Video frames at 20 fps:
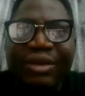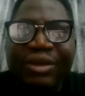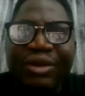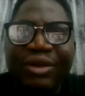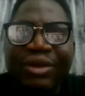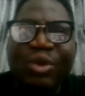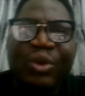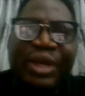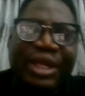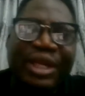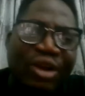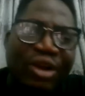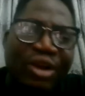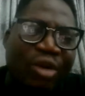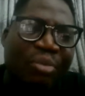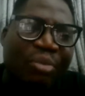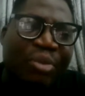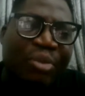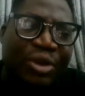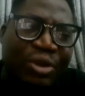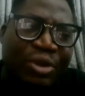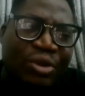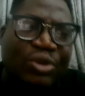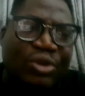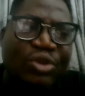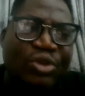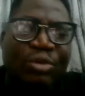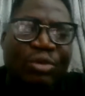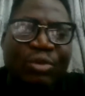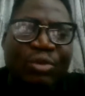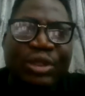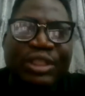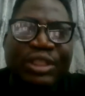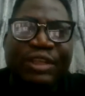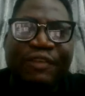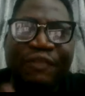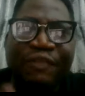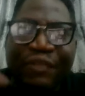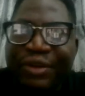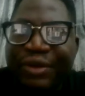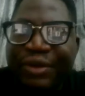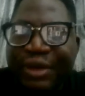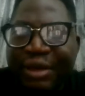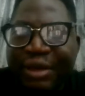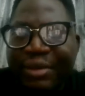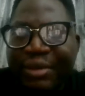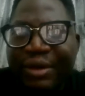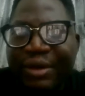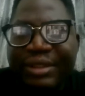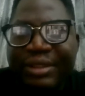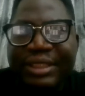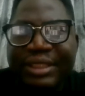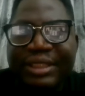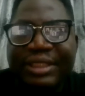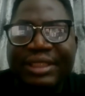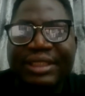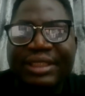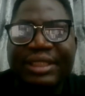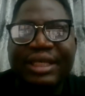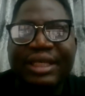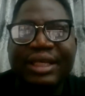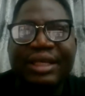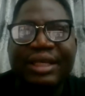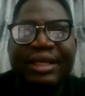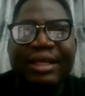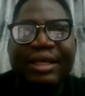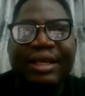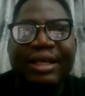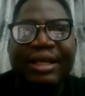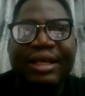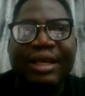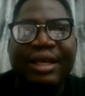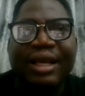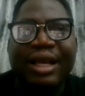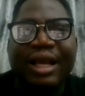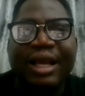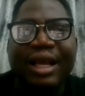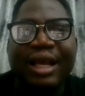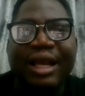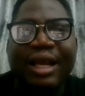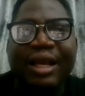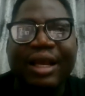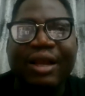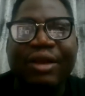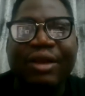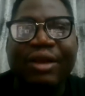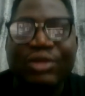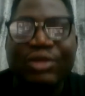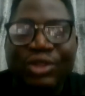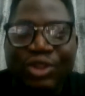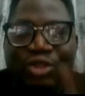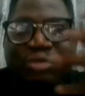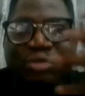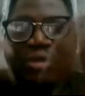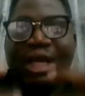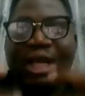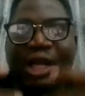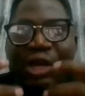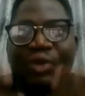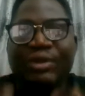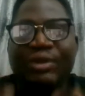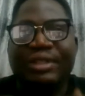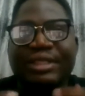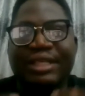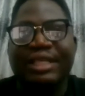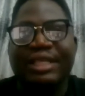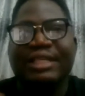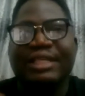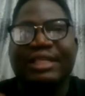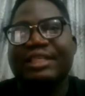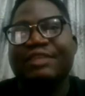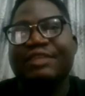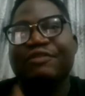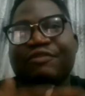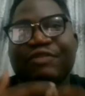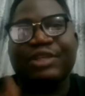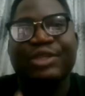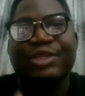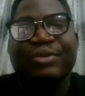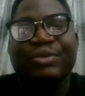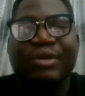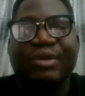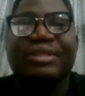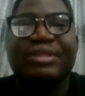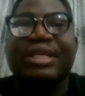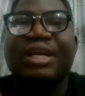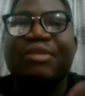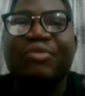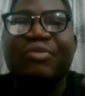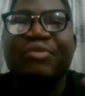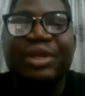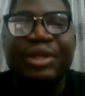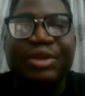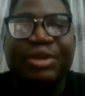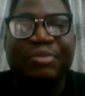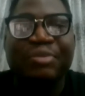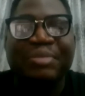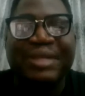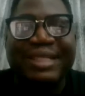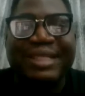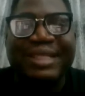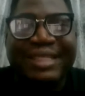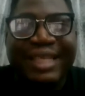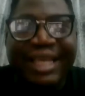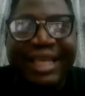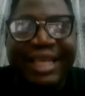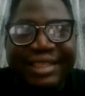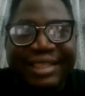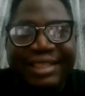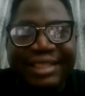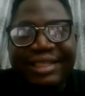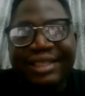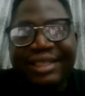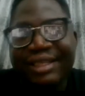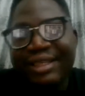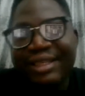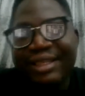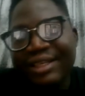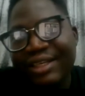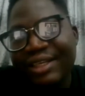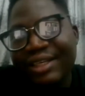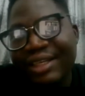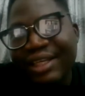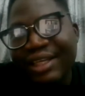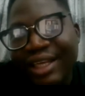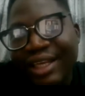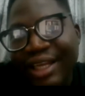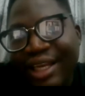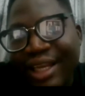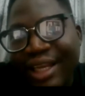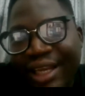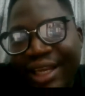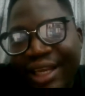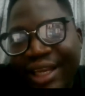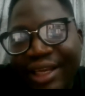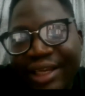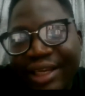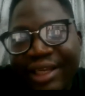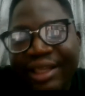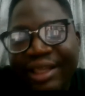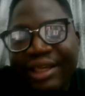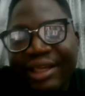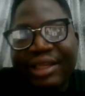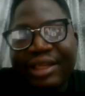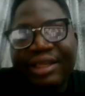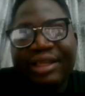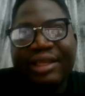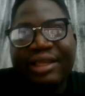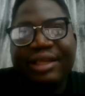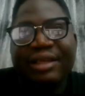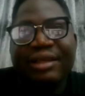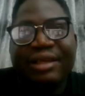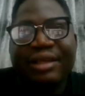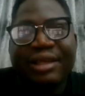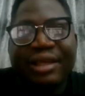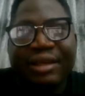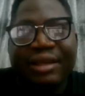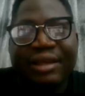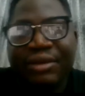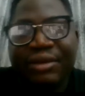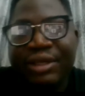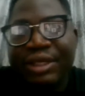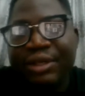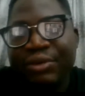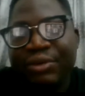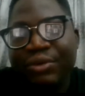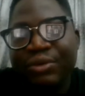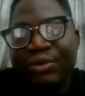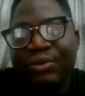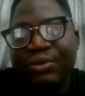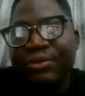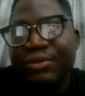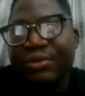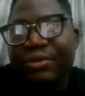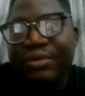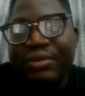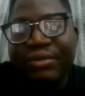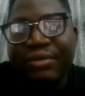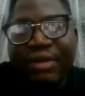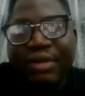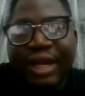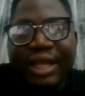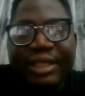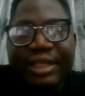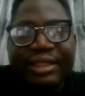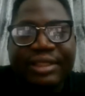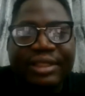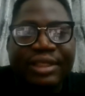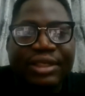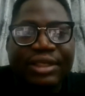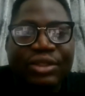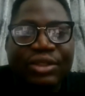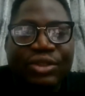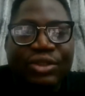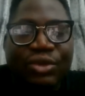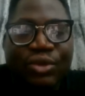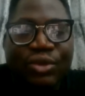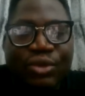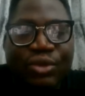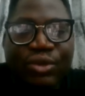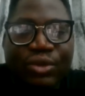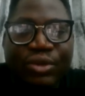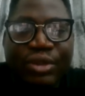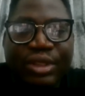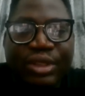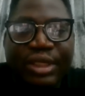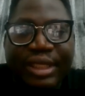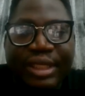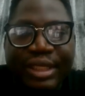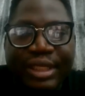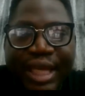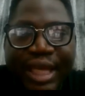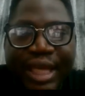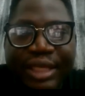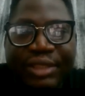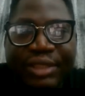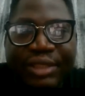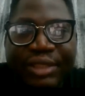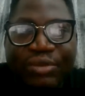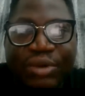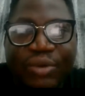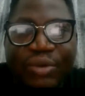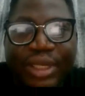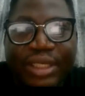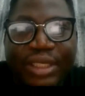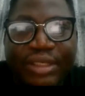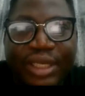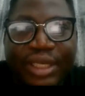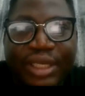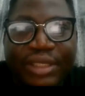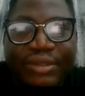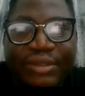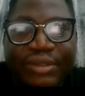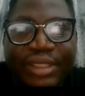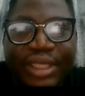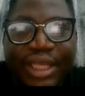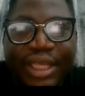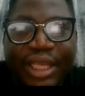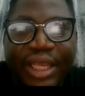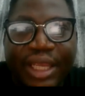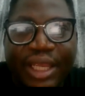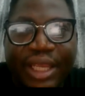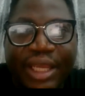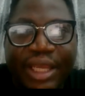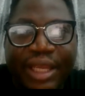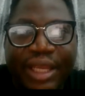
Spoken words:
look it up on YouTube, watch a video about it, consume that content in visuals, than read it up in text in Google, right? So that is what we're trying to say here,